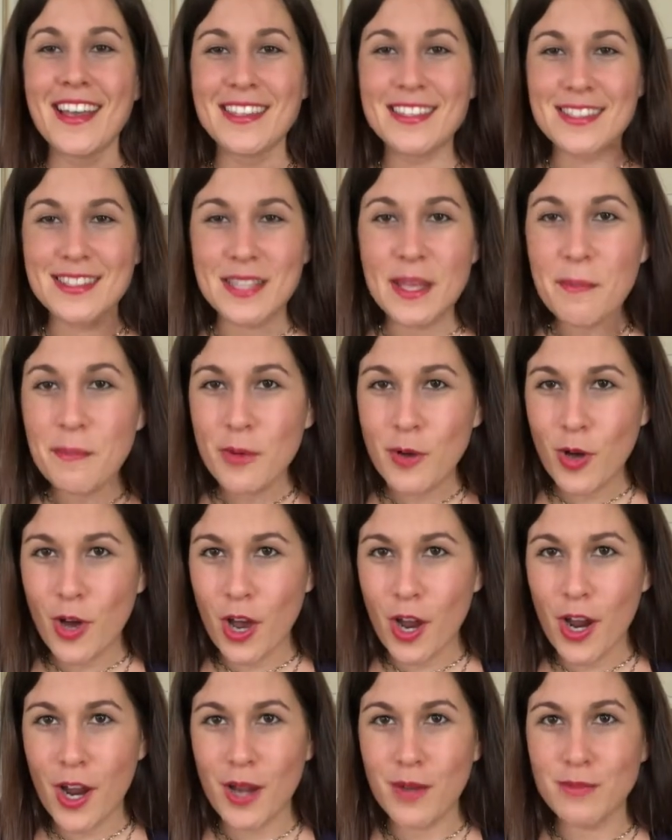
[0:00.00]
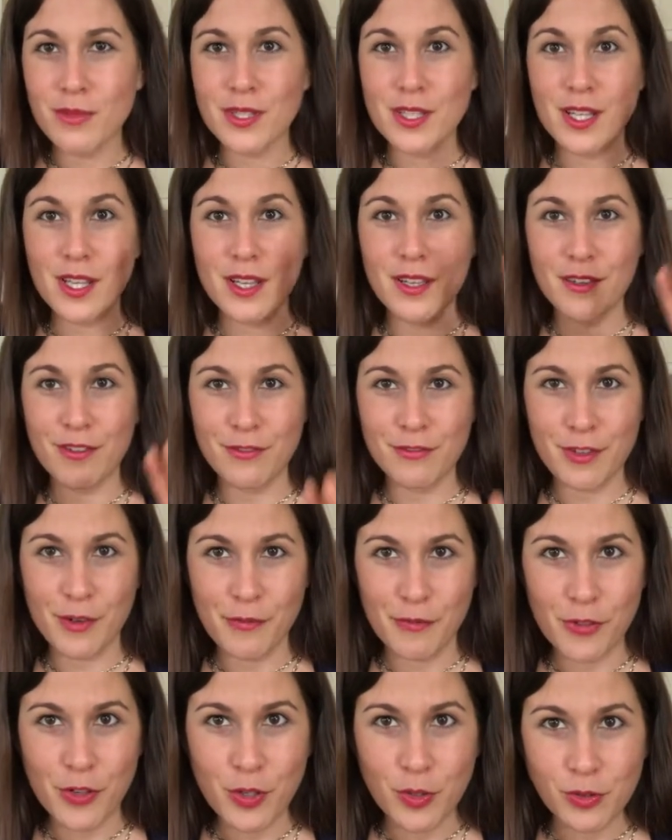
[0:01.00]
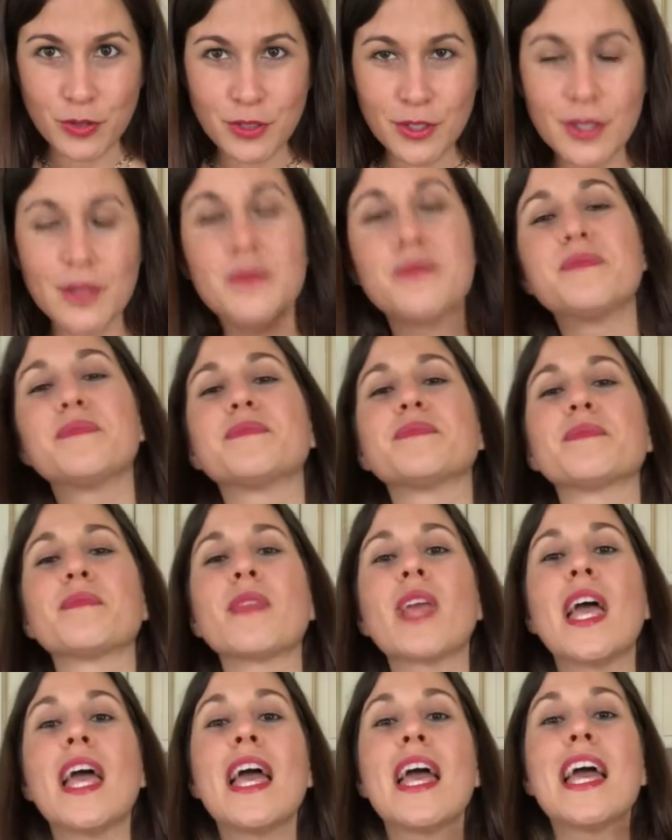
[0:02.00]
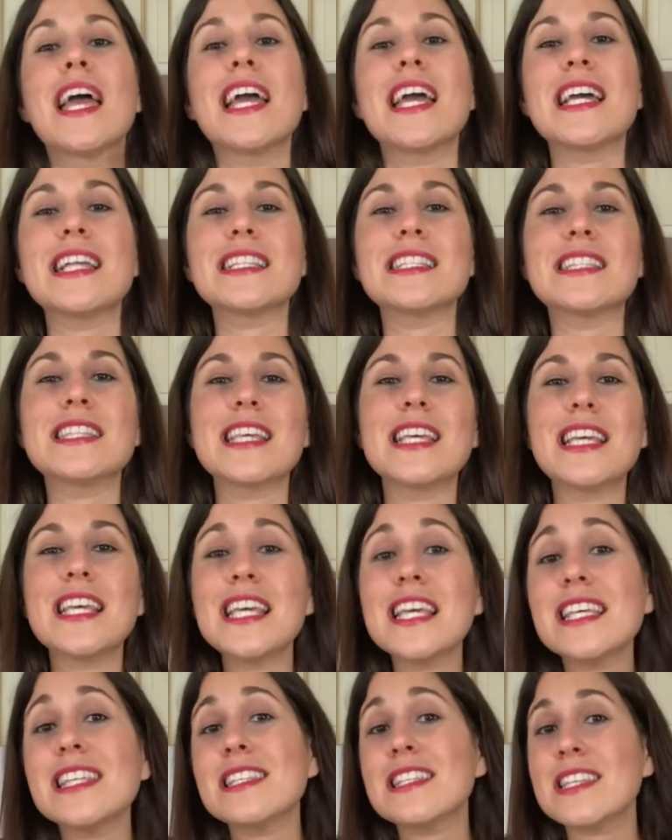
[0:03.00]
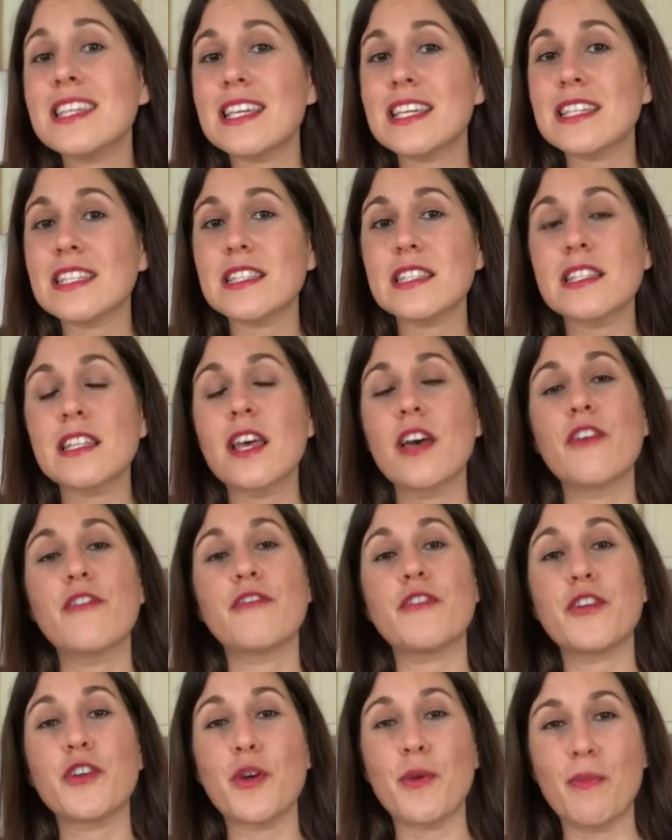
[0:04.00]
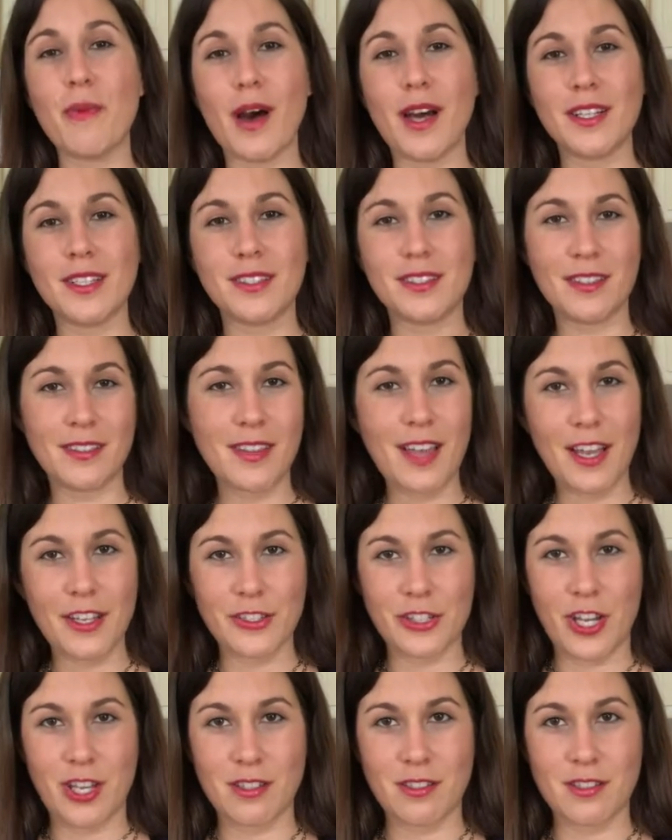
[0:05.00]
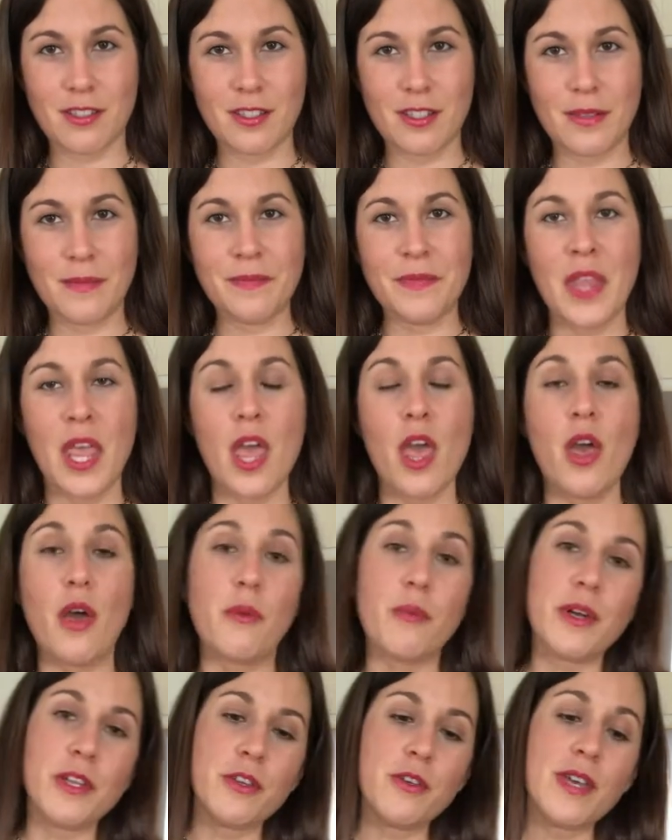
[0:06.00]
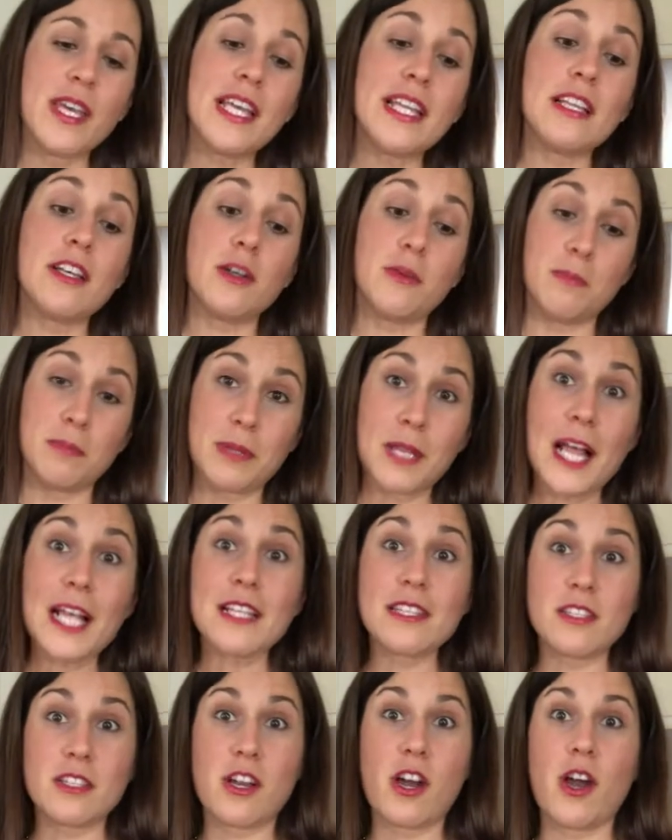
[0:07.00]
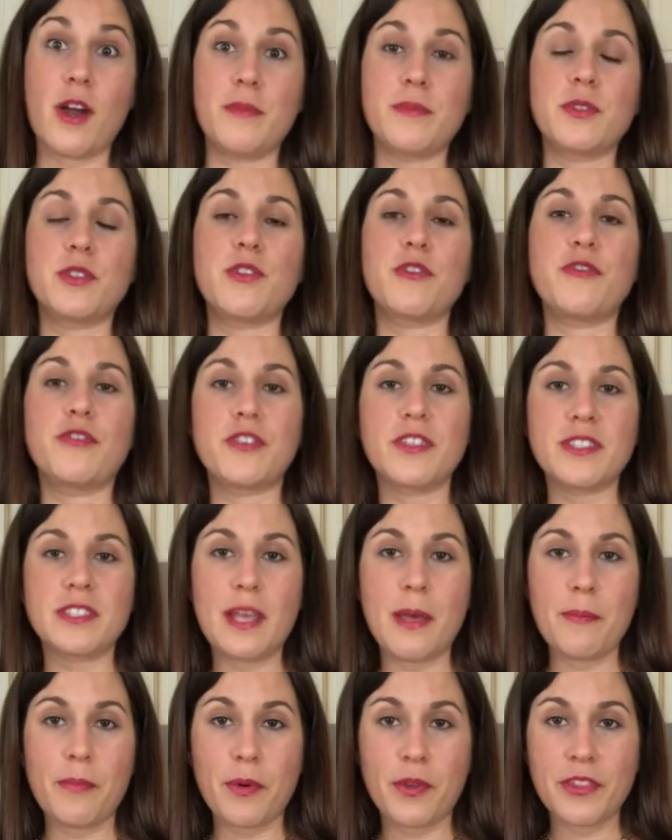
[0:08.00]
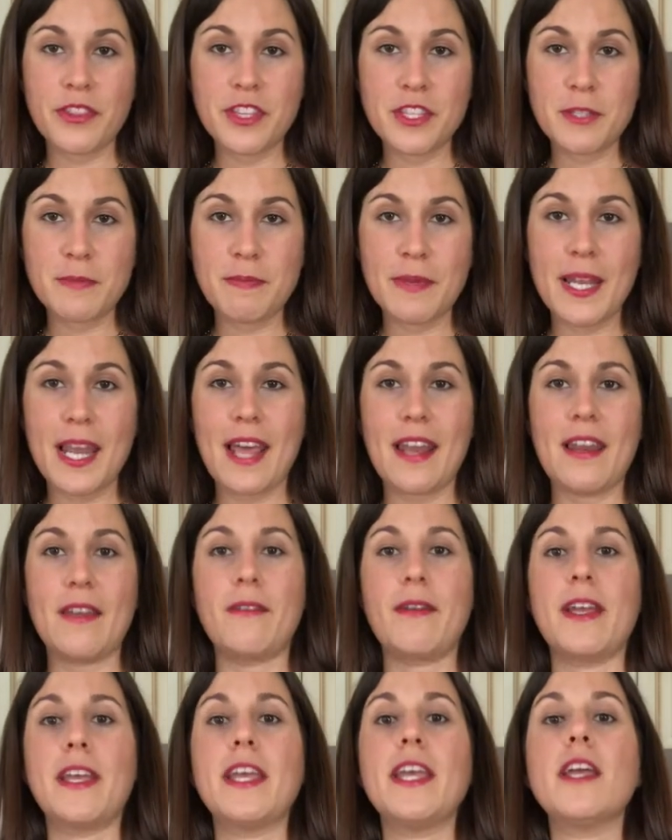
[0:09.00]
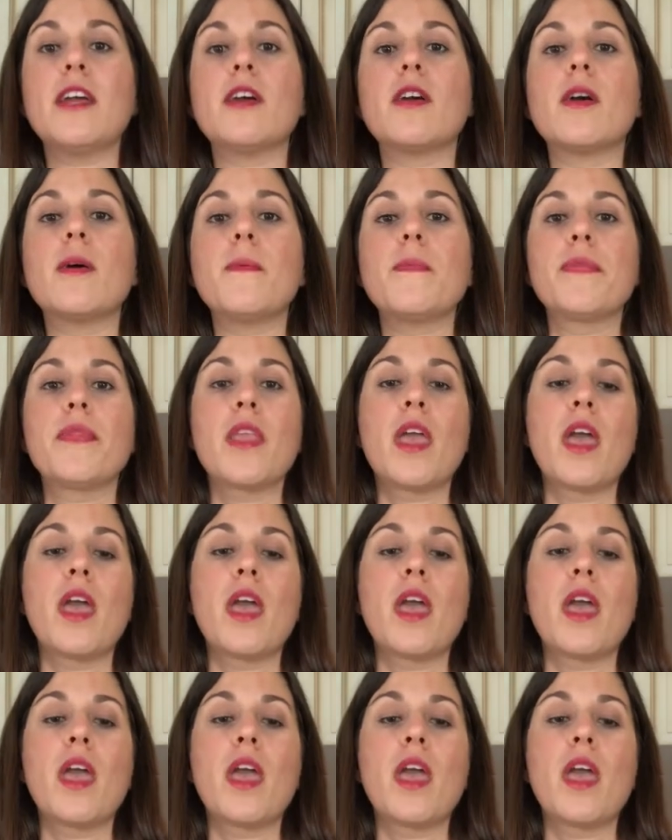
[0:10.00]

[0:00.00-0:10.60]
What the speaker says: simple carbs from fruit, it's the easiest for your body to digest. When you eat complex carbs, so for example, this banana right here,